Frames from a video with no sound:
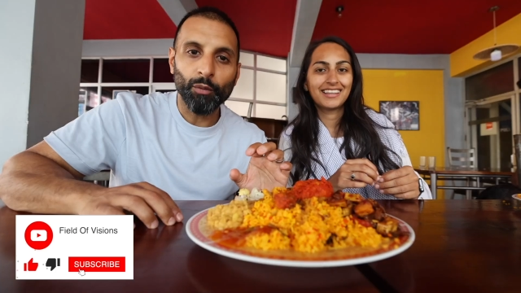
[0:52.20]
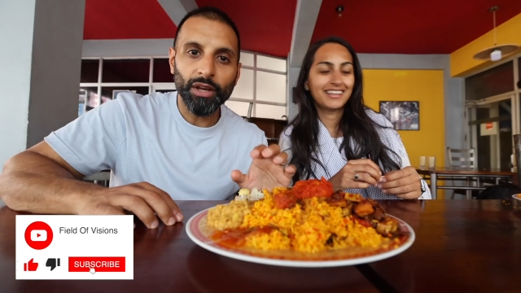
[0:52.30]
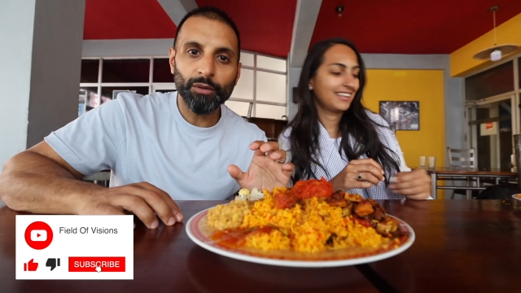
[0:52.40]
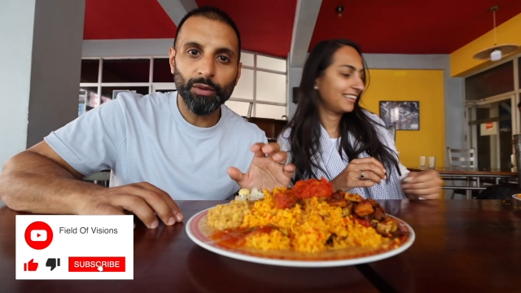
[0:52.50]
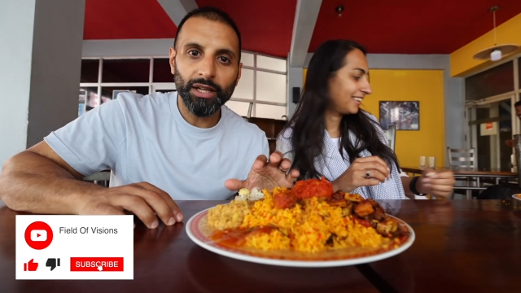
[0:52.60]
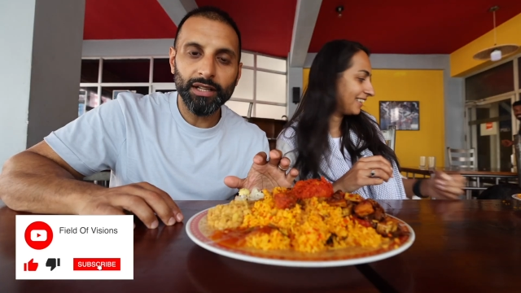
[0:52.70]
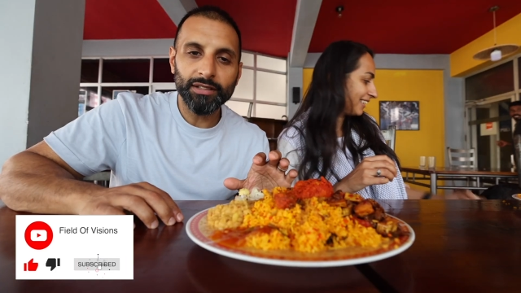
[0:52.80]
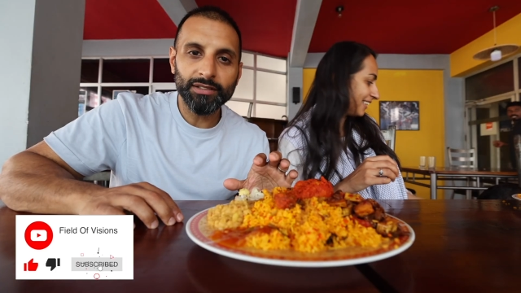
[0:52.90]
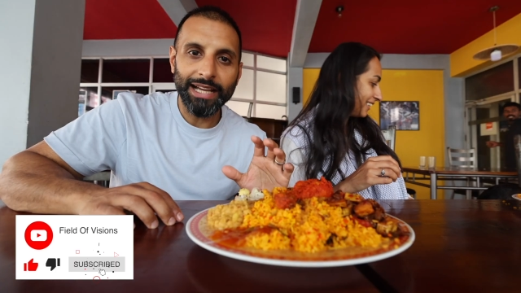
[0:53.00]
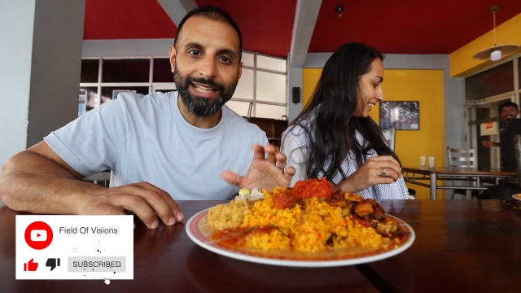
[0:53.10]
Speaker 1: One of the
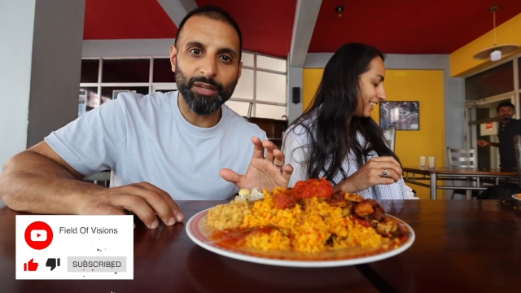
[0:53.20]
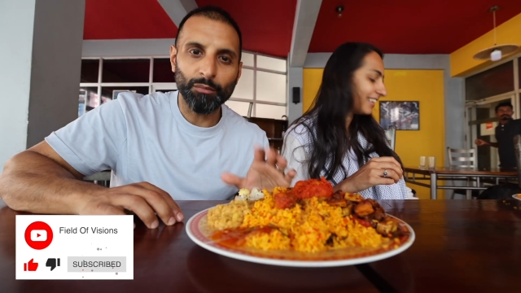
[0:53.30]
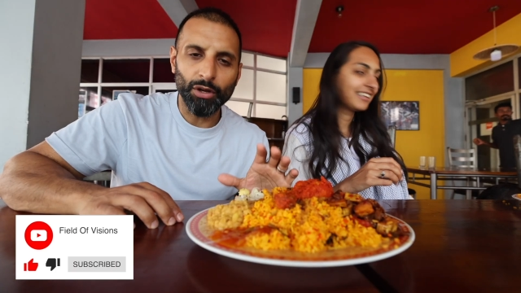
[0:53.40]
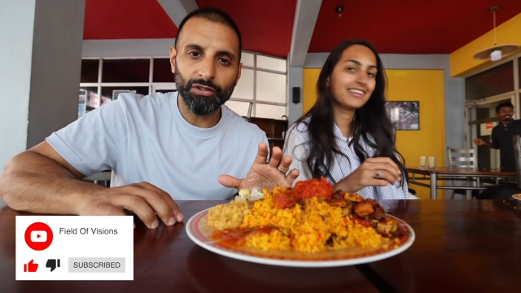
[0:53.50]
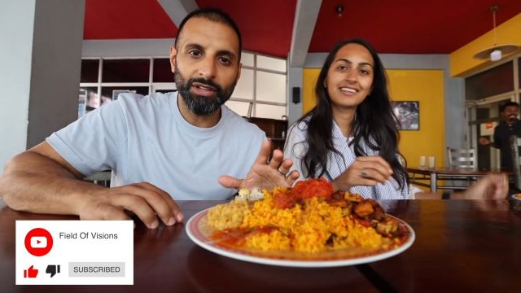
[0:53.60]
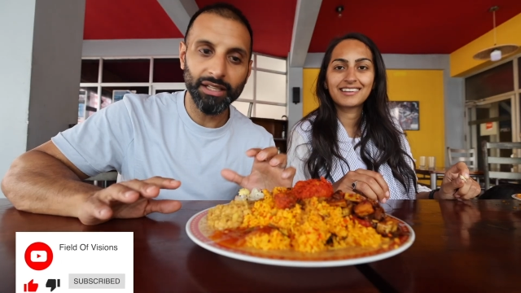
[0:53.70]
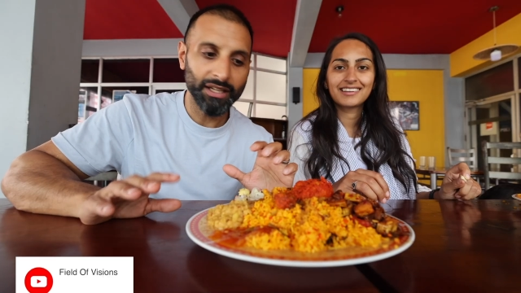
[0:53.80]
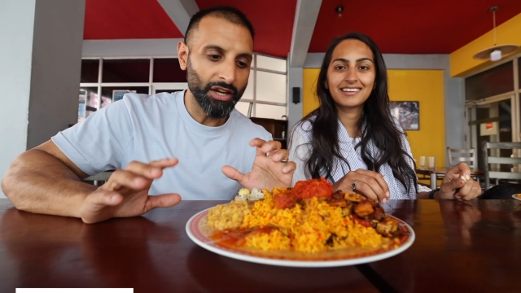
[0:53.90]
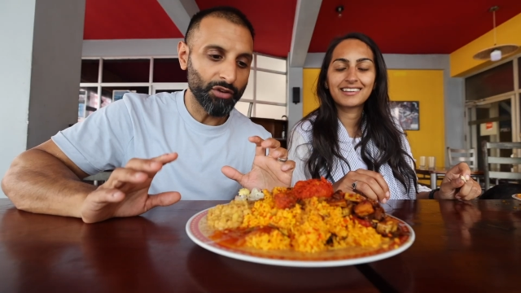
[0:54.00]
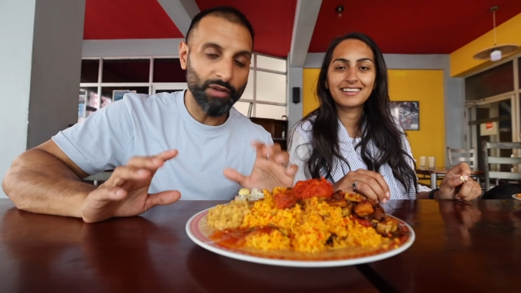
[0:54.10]
workers at the mosque
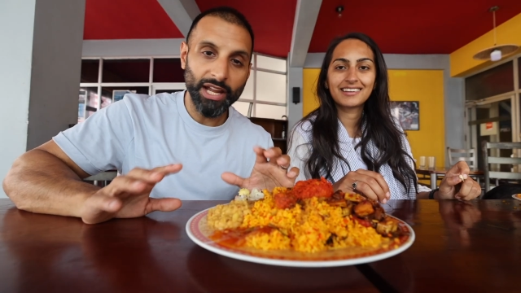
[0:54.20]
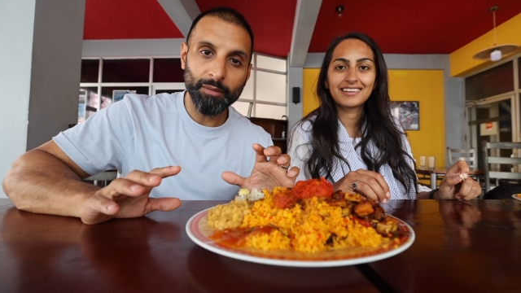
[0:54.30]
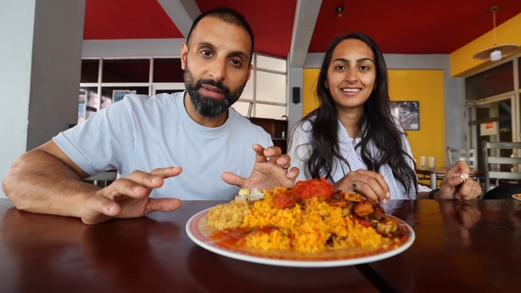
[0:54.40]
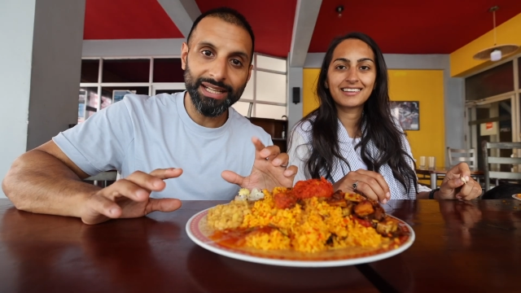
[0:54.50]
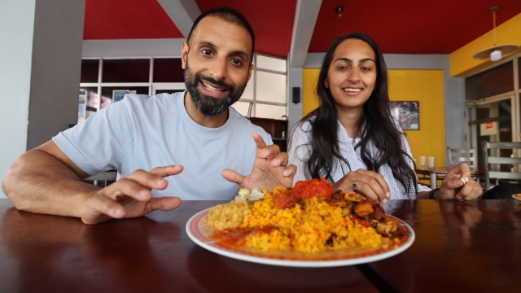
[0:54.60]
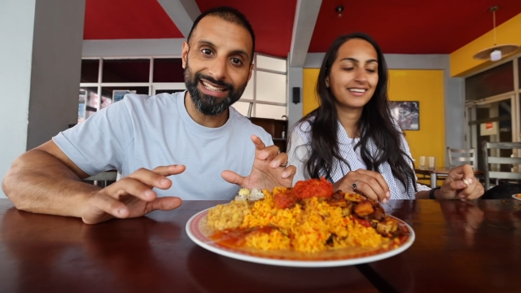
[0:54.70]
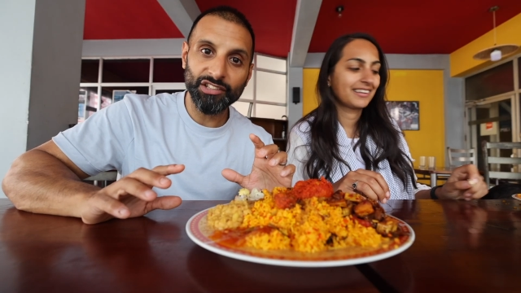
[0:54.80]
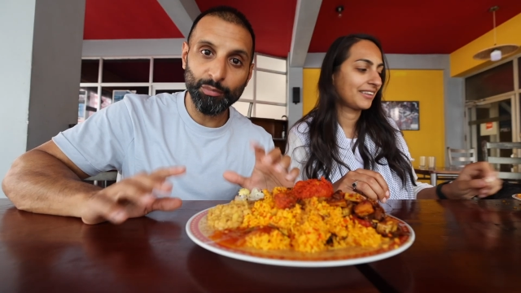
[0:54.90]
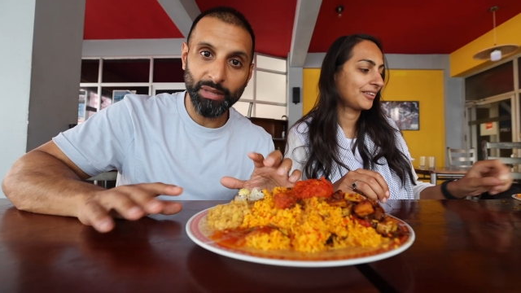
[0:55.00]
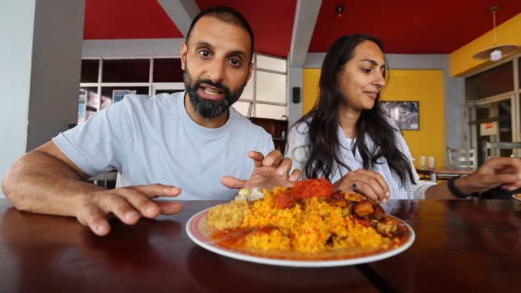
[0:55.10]
recommended
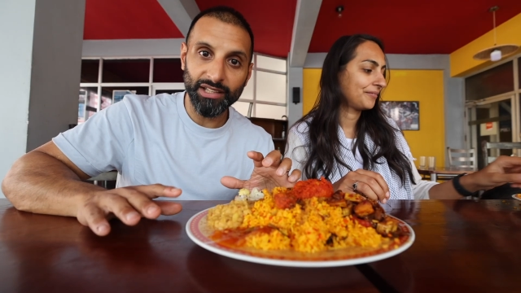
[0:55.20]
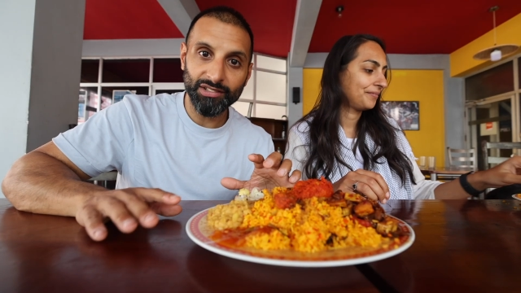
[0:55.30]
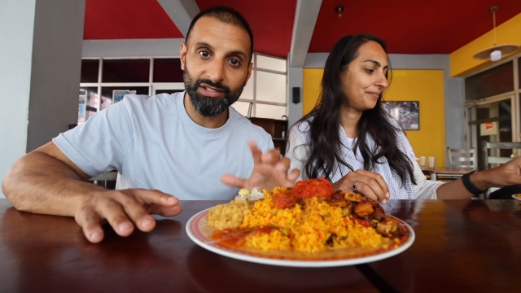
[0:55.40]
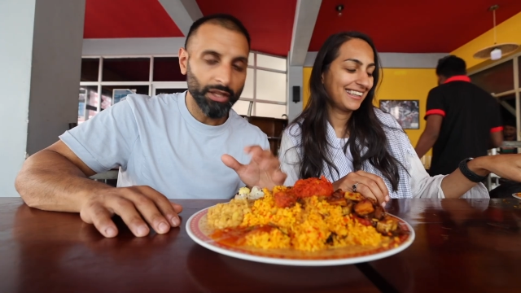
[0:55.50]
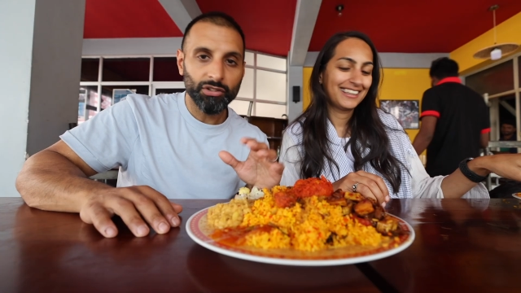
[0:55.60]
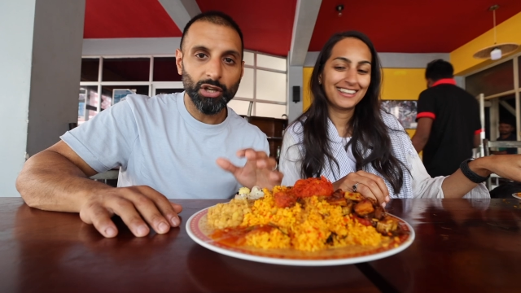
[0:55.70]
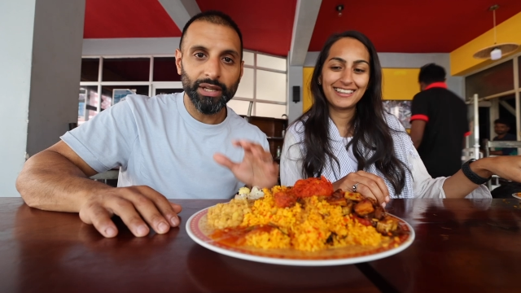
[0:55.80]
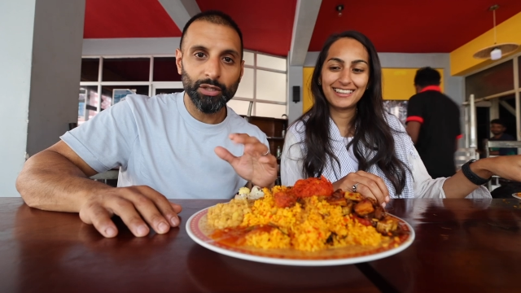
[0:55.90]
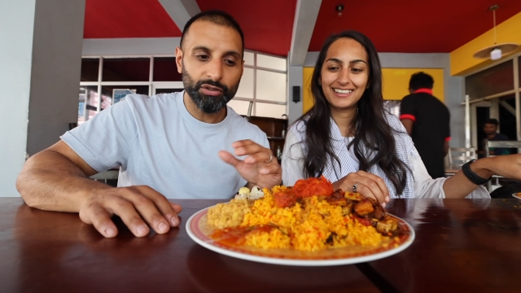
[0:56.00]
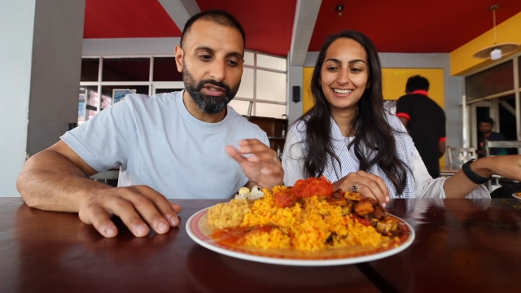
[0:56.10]
this place. So
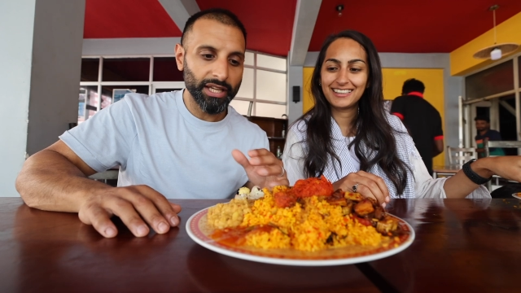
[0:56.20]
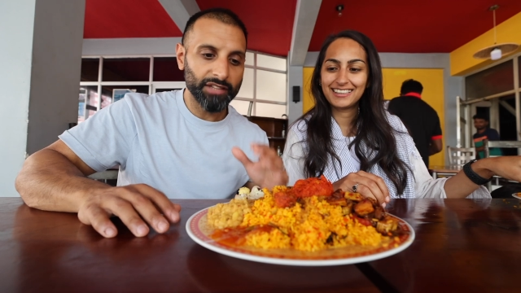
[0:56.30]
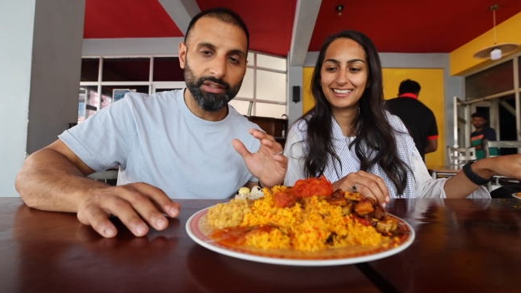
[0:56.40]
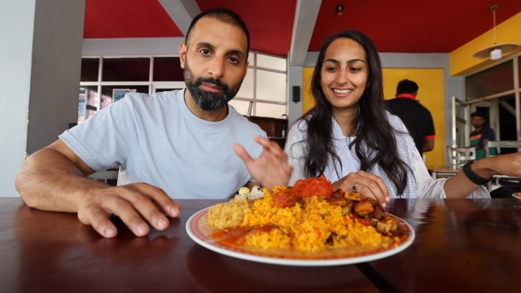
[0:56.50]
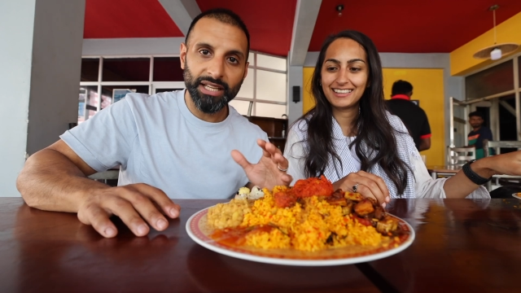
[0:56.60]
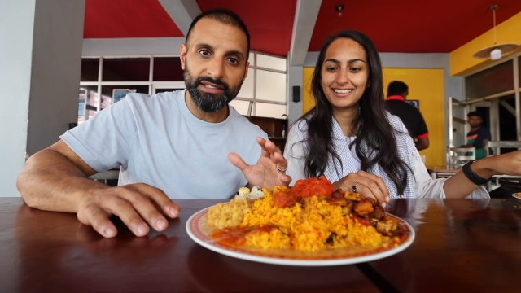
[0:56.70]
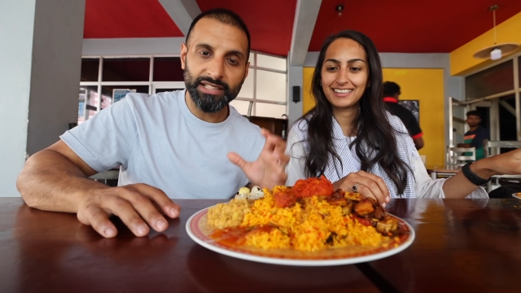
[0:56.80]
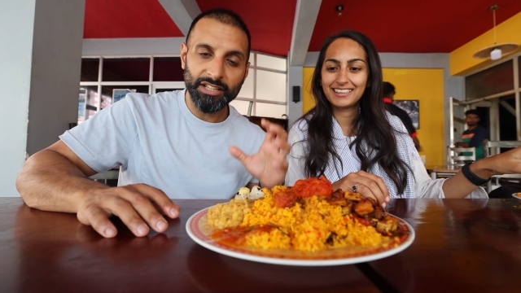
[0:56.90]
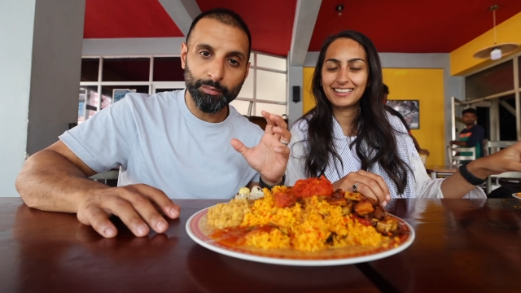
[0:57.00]
it looks like it's a place that